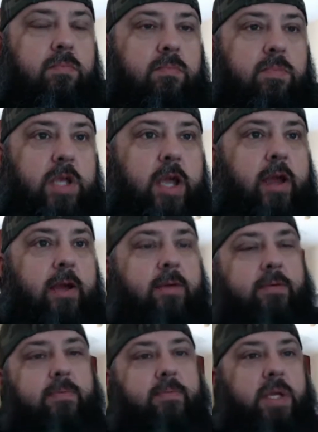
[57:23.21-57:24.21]
Yeah,
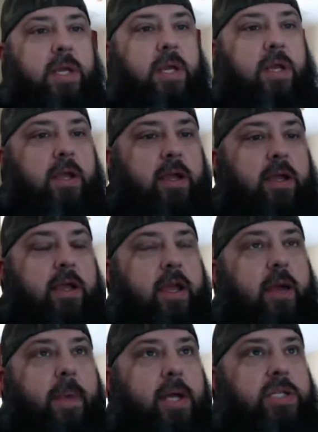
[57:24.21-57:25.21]

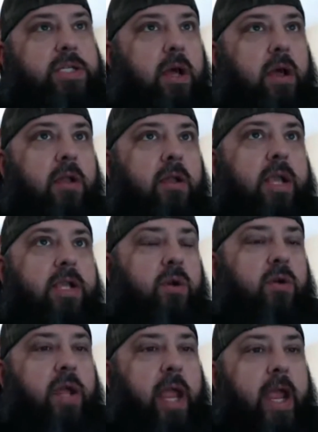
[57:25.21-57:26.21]
yeah. My son, he
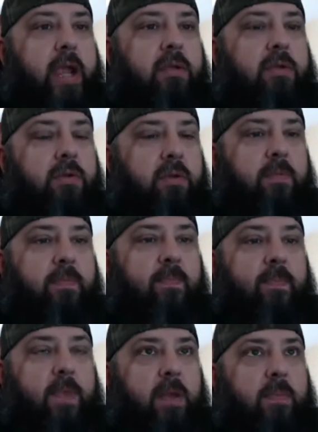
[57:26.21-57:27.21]
turned 8,
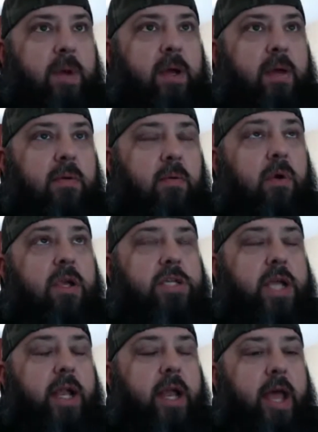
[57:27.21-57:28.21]
and then he's
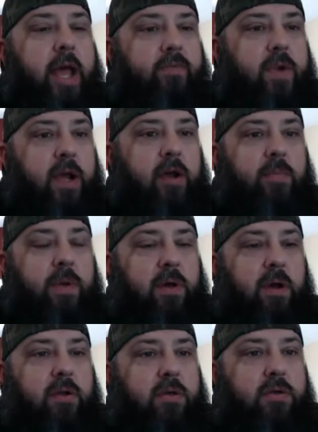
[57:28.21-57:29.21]
8.5 now. My
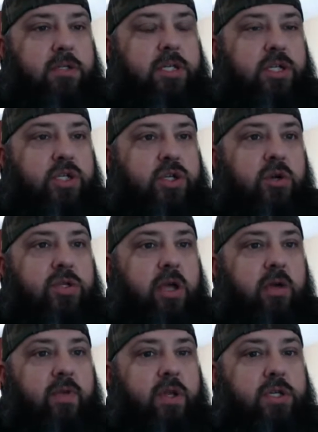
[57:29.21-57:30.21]
daughter, she just turned
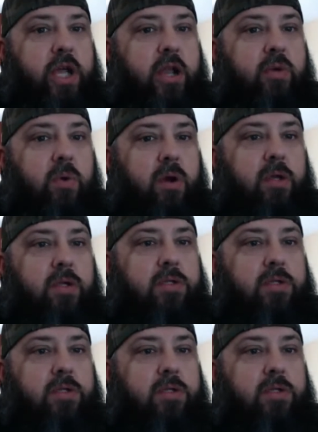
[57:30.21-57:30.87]
7 in January.